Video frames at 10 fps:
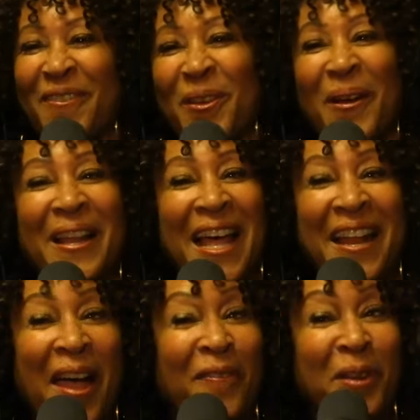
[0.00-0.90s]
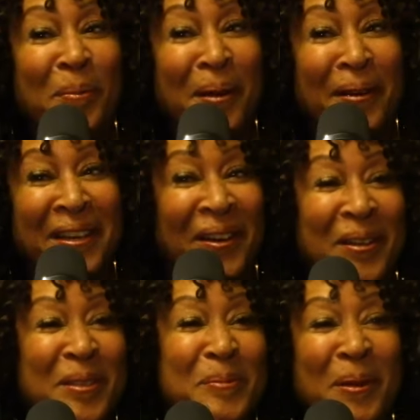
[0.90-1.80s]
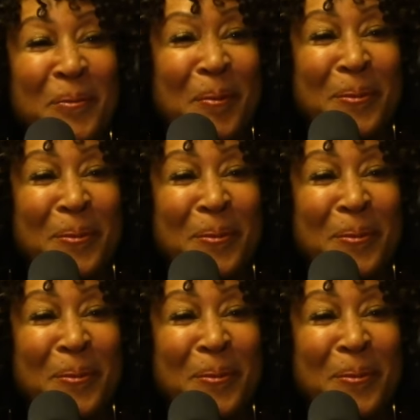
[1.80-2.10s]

If there are a lot of African American artists being